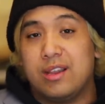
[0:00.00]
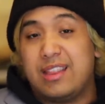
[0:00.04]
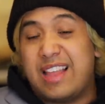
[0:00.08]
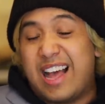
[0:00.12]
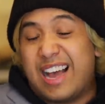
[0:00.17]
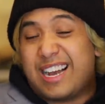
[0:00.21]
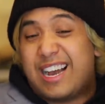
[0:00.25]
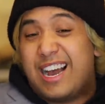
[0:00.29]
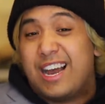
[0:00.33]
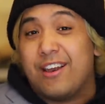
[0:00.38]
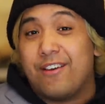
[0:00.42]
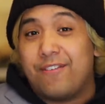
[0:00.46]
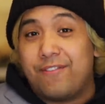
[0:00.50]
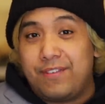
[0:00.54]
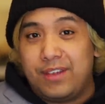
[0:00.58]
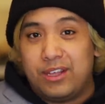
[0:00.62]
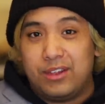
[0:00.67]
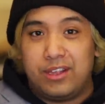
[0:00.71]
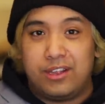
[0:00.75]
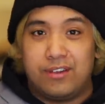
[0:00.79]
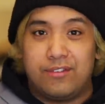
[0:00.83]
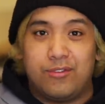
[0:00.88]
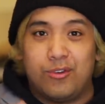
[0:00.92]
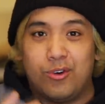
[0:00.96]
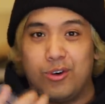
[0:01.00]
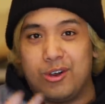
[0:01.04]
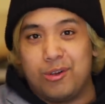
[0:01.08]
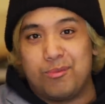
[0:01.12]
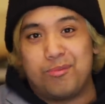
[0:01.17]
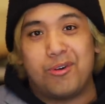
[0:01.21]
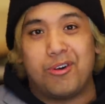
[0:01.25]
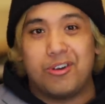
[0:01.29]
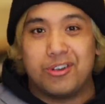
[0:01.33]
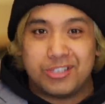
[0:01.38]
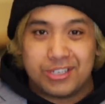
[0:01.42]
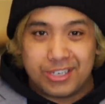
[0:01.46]
that kind of feeling for the
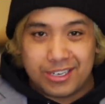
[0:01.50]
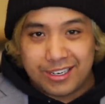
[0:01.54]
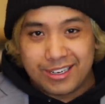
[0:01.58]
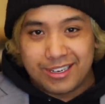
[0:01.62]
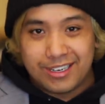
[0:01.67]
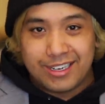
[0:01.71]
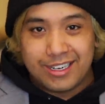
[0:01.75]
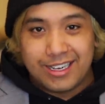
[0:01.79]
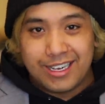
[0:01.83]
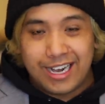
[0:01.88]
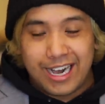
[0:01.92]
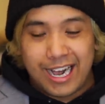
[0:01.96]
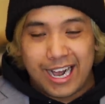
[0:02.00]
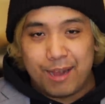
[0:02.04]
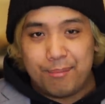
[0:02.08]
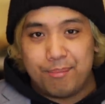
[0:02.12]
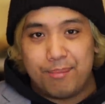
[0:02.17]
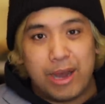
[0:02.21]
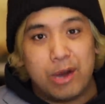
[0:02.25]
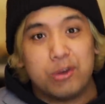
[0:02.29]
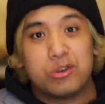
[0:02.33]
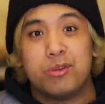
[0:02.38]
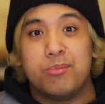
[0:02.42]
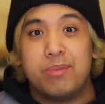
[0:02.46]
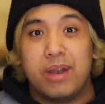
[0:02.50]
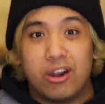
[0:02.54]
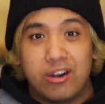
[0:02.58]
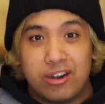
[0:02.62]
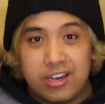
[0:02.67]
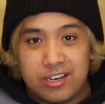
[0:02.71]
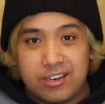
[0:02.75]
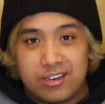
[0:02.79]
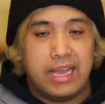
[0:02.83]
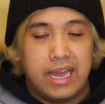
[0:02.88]
person I'm about to marry.